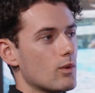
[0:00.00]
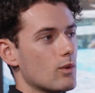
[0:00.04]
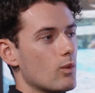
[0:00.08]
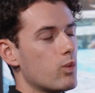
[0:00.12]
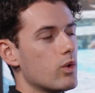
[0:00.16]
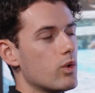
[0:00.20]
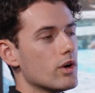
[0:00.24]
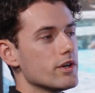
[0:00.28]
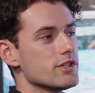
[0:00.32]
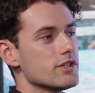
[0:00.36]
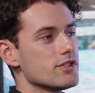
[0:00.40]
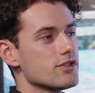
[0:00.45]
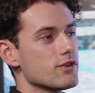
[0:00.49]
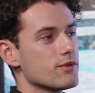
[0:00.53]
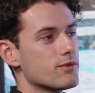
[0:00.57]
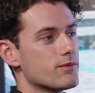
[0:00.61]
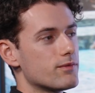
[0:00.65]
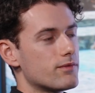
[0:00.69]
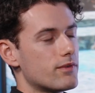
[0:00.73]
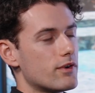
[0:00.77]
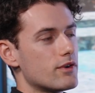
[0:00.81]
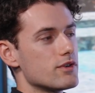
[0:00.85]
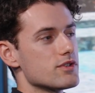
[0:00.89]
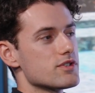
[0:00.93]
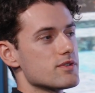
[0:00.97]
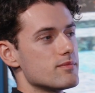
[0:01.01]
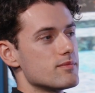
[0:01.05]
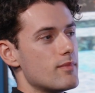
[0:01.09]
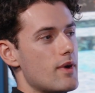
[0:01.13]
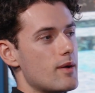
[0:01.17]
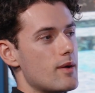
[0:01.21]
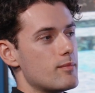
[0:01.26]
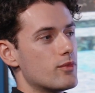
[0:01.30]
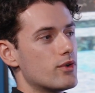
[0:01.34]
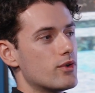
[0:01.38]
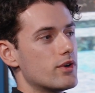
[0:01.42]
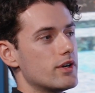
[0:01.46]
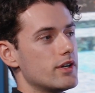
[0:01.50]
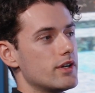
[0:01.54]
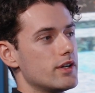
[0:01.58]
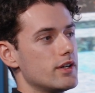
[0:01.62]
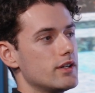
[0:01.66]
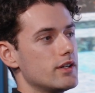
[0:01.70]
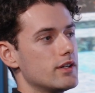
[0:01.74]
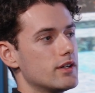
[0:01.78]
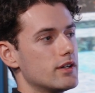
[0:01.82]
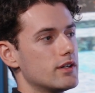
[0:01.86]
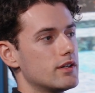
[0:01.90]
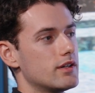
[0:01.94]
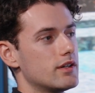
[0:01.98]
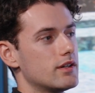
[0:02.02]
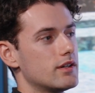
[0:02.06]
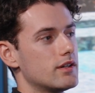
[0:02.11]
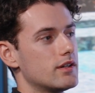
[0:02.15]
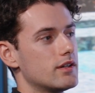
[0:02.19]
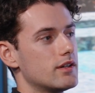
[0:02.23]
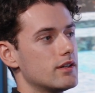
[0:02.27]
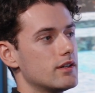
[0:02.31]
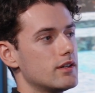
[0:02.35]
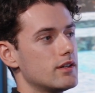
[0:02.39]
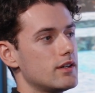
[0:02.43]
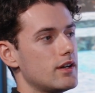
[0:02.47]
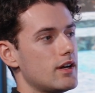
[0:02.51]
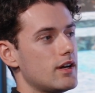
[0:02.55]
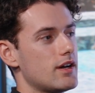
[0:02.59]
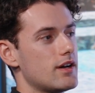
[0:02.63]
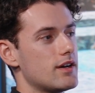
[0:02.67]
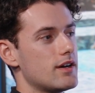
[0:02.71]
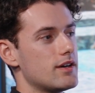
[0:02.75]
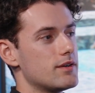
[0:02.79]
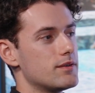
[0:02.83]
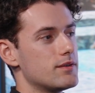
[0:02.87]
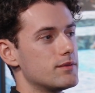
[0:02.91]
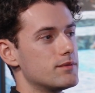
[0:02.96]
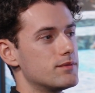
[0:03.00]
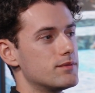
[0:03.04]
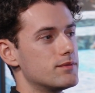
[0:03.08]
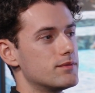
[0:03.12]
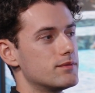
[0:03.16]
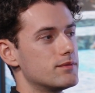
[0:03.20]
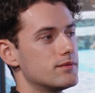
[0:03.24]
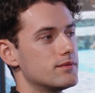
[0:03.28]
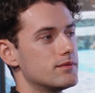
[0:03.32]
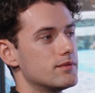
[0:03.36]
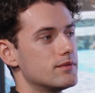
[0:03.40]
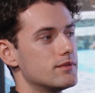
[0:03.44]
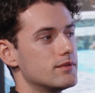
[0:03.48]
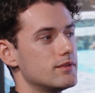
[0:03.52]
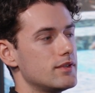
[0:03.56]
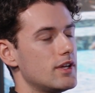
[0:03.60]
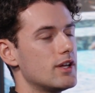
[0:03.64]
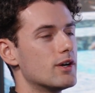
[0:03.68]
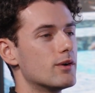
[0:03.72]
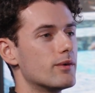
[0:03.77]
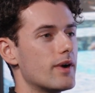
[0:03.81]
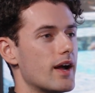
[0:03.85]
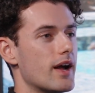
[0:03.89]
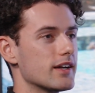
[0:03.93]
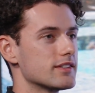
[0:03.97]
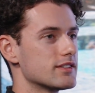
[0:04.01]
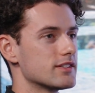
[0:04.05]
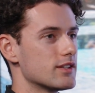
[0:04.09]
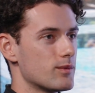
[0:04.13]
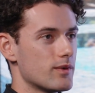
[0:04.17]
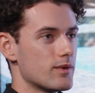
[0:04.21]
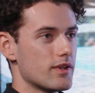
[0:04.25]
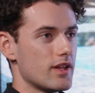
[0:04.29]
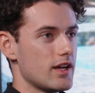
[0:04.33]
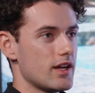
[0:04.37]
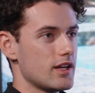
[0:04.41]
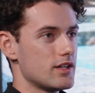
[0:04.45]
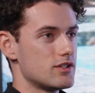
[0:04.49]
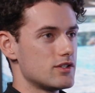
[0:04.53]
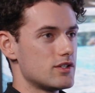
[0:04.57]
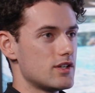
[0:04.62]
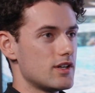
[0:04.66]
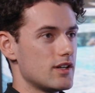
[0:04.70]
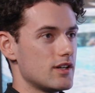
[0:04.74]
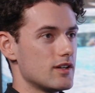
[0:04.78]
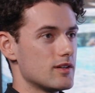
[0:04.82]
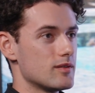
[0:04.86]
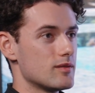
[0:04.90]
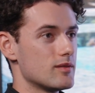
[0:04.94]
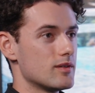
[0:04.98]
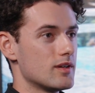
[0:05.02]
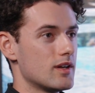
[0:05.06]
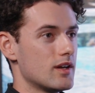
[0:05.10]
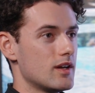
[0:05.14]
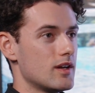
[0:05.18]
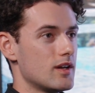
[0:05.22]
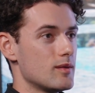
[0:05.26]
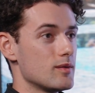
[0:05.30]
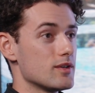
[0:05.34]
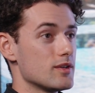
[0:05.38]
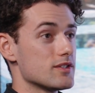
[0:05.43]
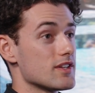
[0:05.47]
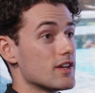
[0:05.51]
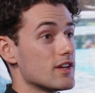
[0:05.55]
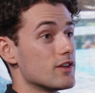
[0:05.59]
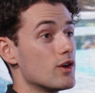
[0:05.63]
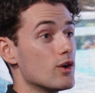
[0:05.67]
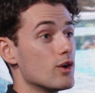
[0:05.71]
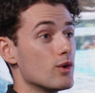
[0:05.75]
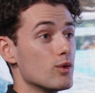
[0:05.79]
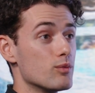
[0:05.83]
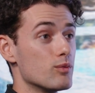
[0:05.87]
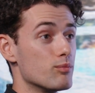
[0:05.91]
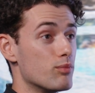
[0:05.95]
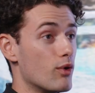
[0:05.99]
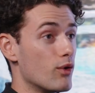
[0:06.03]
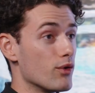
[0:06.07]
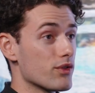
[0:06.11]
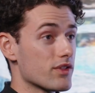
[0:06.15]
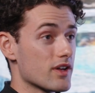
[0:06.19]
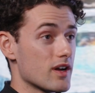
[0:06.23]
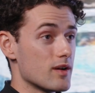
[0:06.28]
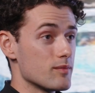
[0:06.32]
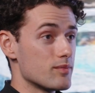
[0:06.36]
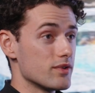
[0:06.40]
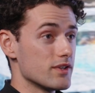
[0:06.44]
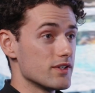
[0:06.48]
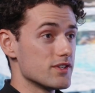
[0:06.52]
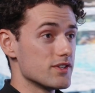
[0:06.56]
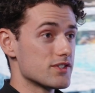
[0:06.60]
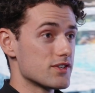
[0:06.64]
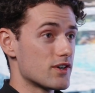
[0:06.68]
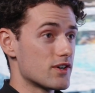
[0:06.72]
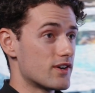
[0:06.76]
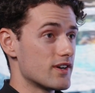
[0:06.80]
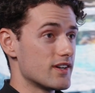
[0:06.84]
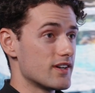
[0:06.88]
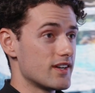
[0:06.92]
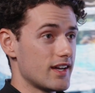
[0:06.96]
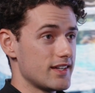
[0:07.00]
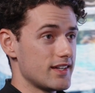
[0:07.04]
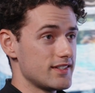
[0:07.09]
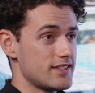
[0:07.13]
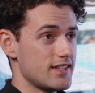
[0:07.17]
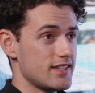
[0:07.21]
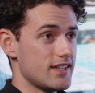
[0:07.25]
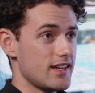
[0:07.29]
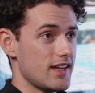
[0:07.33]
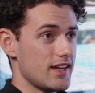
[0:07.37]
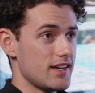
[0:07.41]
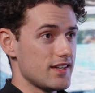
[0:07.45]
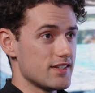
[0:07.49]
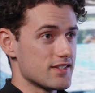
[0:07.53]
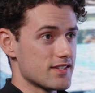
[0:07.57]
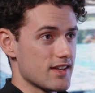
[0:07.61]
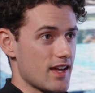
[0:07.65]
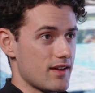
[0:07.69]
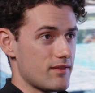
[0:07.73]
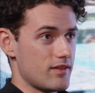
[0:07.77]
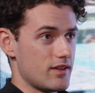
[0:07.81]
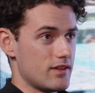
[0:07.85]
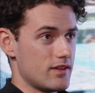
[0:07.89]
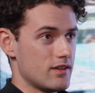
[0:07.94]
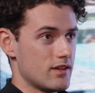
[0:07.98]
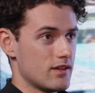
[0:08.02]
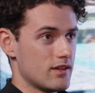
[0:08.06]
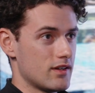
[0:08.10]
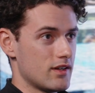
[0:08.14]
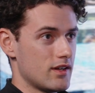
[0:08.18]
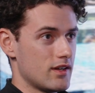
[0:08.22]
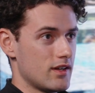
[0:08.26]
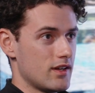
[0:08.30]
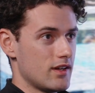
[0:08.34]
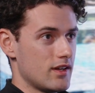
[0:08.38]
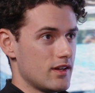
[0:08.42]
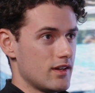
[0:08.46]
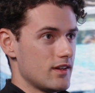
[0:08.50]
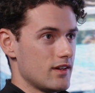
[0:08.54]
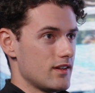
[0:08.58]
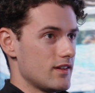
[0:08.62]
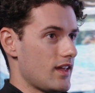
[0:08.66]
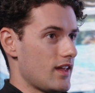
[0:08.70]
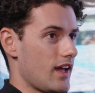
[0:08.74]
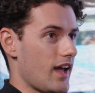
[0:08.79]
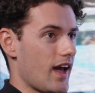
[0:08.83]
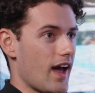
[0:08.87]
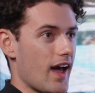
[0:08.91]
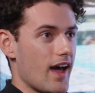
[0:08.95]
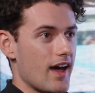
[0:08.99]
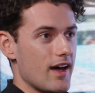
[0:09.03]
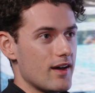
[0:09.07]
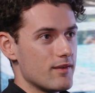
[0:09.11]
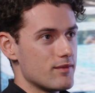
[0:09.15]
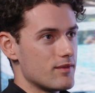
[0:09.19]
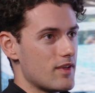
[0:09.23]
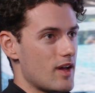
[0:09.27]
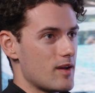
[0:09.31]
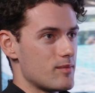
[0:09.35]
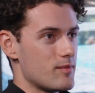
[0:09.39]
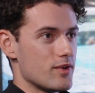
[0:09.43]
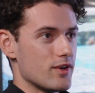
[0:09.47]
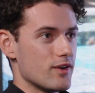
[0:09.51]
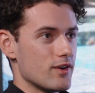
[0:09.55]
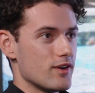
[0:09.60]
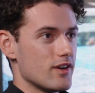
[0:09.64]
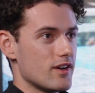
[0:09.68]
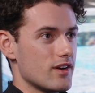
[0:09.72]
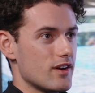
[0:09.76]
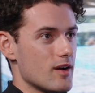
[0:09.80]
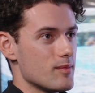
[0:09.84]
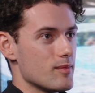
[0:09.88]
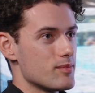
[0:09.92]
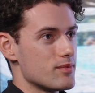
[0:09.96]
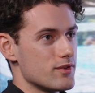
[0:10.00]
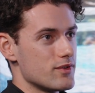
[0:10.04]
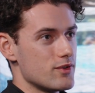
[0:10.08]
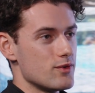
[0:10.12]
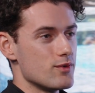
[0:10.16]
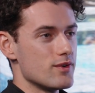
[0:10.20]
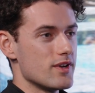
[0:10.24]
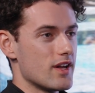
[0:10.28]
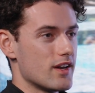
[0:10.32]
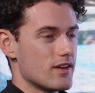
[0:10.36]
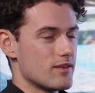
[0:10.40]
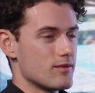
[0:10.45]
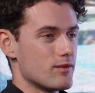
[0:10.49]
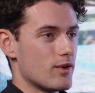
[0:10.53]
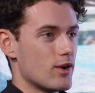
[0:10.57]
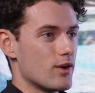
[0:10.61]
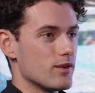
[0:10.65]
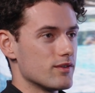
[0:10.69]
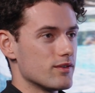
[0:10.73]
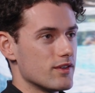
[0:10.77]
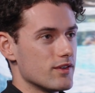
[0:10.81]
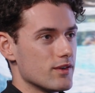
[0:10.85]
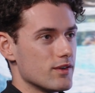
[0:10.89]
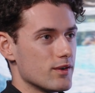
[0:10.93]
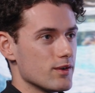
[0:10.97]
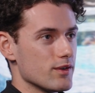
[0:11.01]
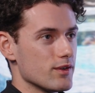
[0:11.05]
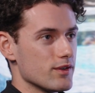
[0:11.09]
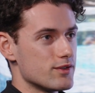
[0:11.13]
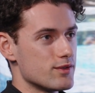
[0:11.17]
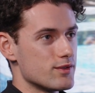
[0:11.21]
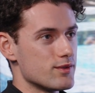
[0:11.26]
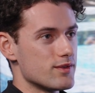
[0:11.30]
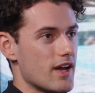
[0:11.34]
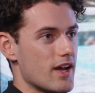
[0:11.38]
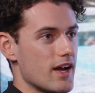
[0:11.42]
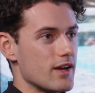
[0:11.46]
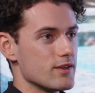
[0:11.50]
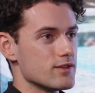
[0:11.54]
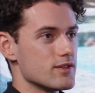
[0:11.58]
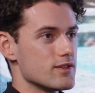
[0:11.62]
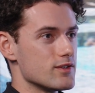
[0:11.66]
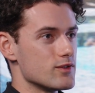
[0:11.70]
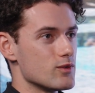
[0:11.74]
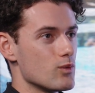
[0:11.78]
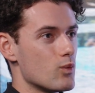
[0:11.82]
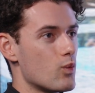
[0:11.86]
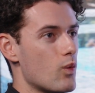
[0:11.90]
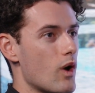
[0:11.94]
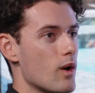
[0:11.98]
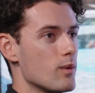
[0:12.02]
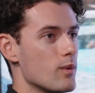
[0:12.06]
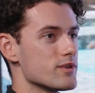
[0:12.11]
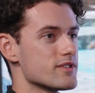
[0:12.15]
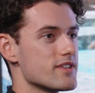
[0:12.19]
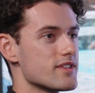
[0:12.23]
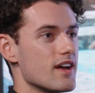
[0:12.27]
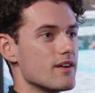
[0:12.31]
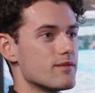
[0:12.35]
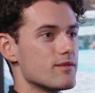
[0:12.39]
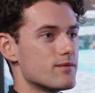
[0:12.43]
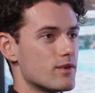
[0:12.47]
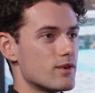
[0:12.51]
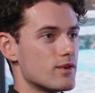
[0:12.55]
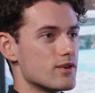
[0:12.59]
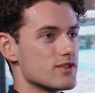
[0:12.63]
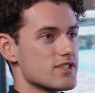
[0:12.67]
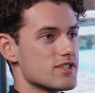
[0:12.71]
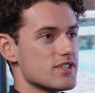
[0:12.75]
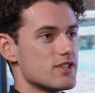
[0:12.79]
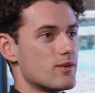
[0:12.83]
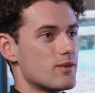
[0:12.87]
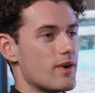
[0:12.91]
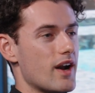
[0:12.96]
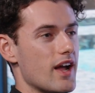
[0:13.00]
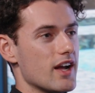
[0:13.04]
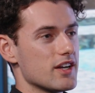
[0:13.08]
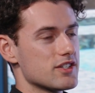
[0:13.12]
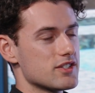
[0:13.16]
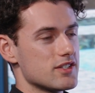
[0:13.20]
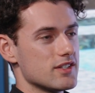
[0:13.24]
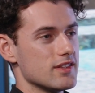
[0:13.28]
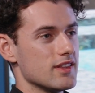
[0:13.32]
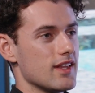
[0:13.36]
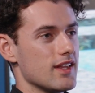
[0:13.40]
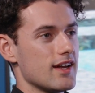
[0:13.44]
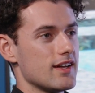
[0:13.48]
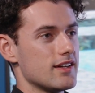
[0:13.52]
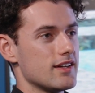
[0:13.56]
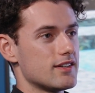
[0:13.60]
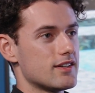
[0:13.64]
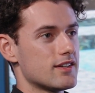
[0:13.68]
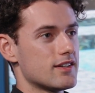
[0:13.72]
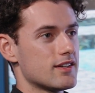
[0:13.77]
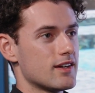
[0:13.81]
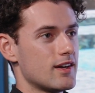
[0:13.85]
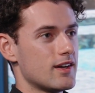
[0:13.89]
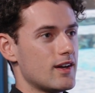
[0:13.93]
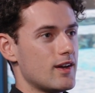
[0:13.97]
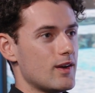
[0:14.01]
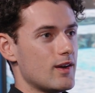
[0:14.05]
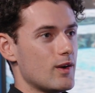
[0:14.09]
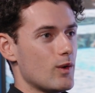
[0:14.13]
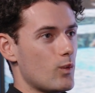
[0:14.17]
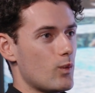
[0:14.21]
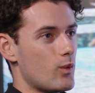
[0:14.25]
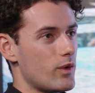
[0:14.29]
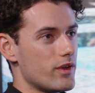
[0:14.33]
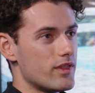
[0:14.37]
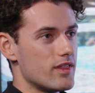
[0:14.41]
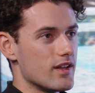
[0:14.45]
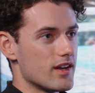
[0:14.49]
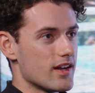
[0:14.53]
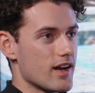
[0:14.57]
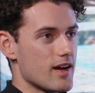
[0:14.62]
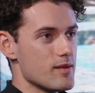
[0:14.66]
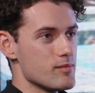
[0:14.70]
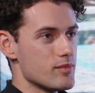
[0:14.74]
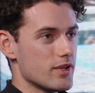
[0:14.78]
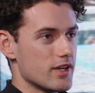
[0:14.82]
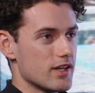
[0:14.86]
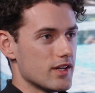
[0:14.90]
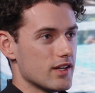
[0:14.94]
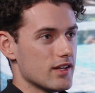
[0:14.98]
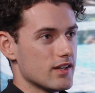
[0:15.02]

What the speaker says: What is your first memory of interacting with A&G? Because I know both companies start in 1987. They have that period up. You get involved in the early 2000s. What was that first interaction like with the company?